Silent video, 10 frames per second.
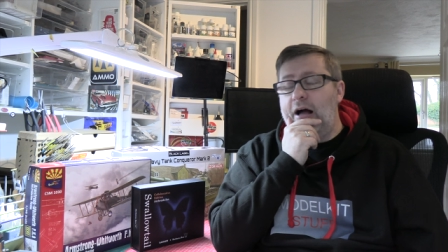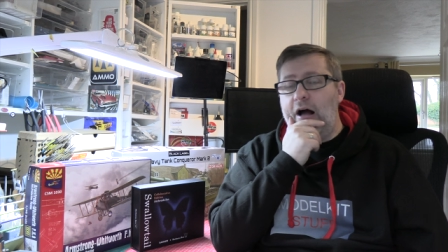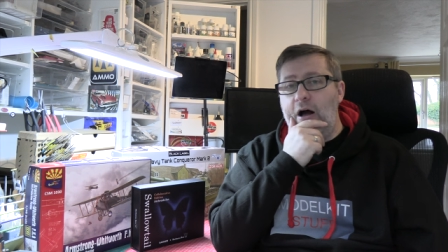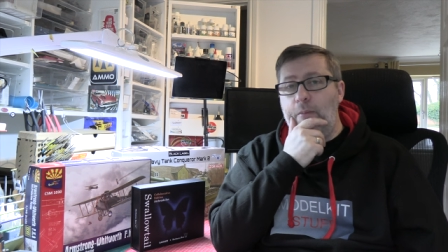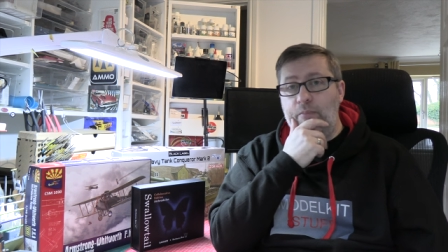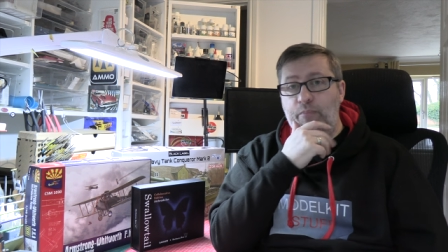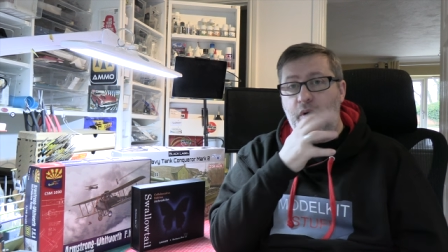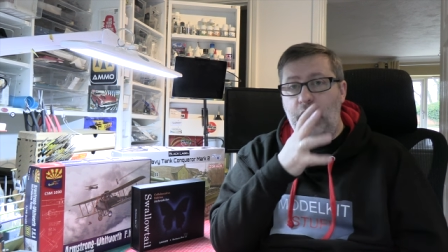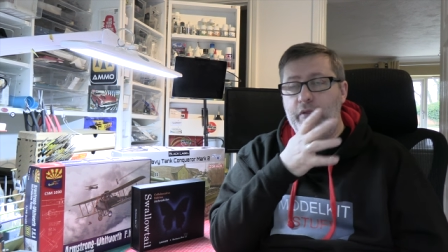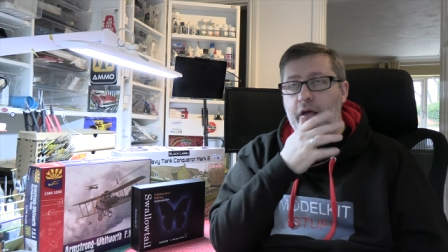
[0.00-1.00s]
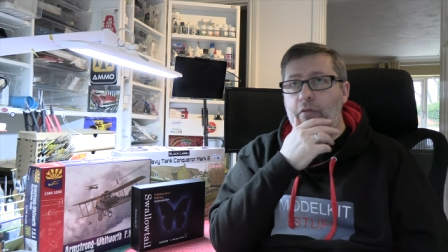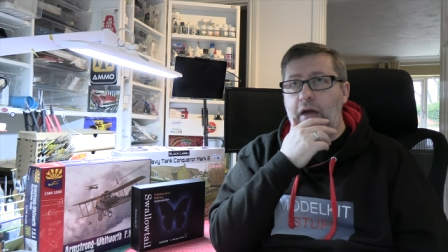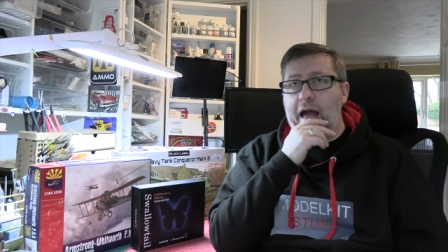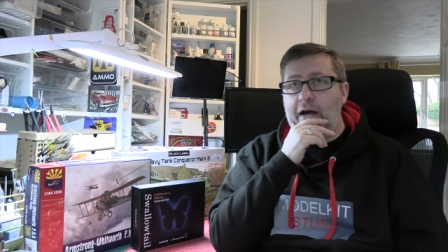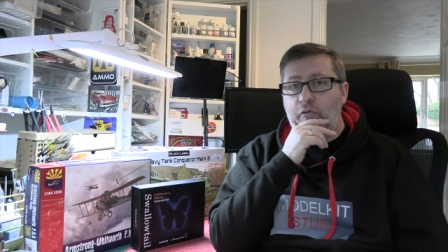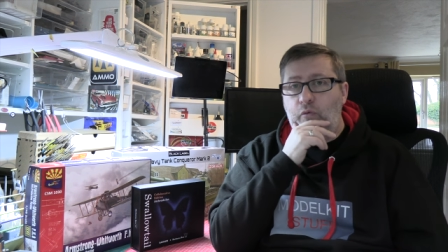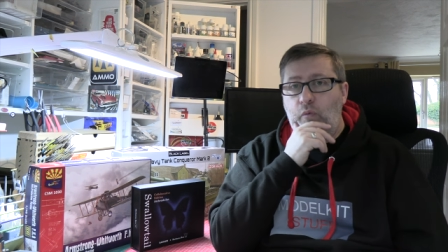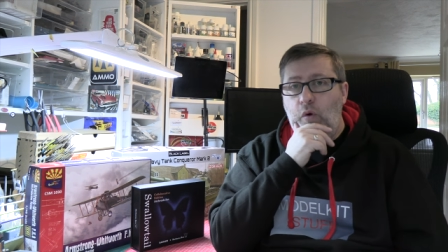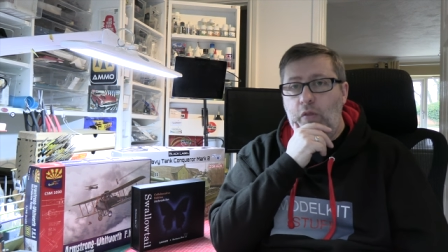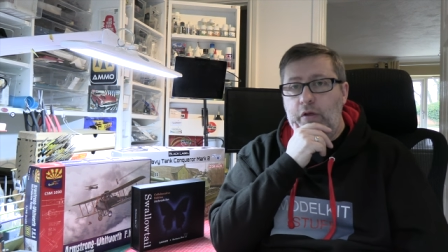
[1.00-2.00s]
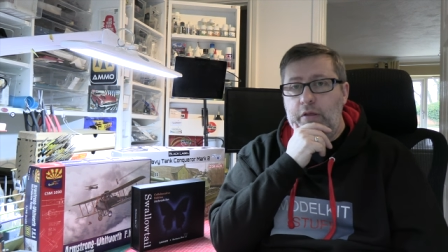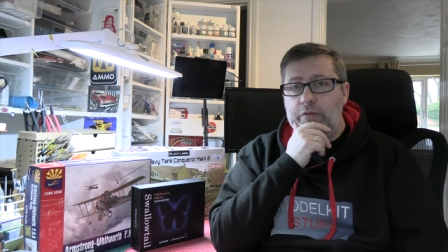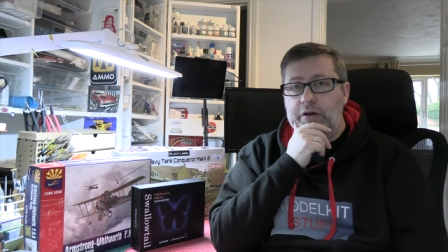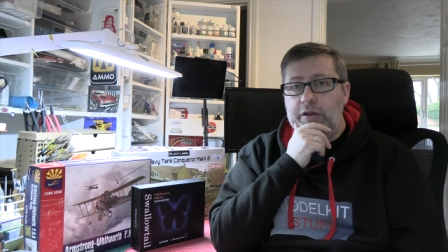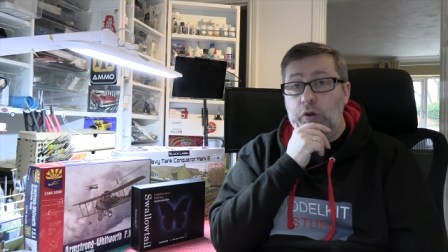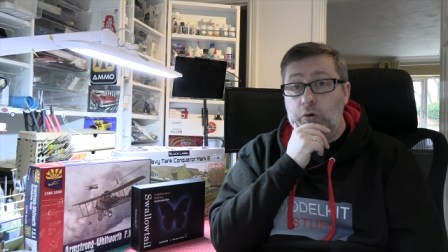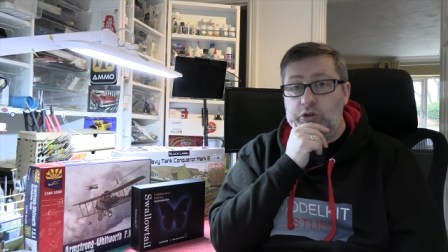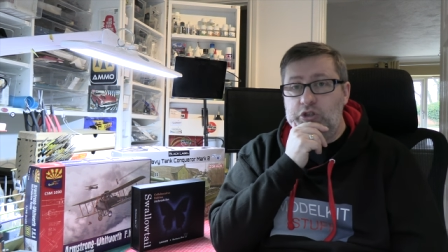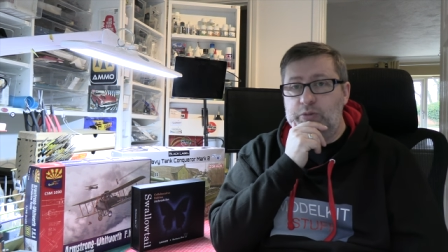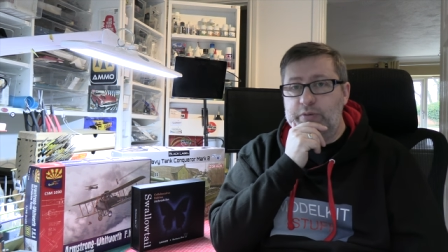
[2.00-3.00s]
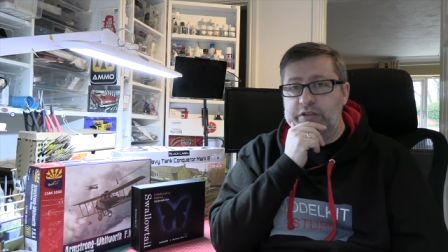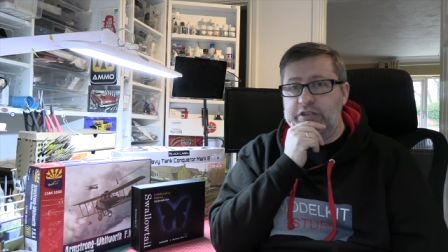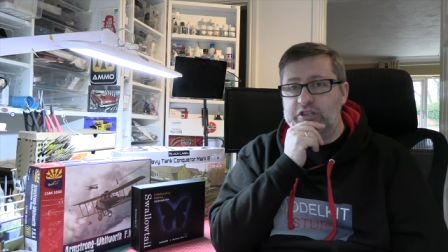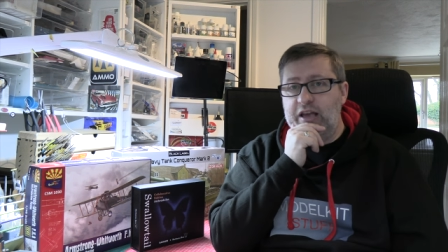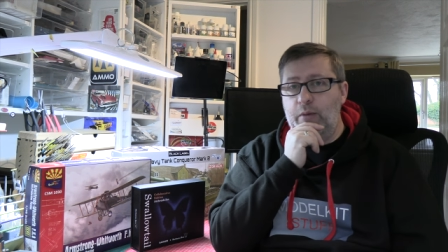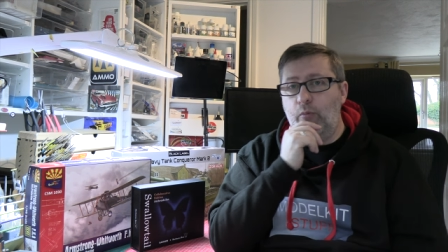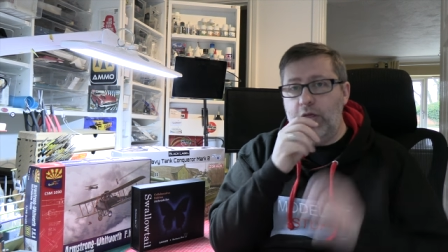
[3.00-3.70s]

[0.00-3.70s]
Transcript: Um, but they have one that, that looks to be the same.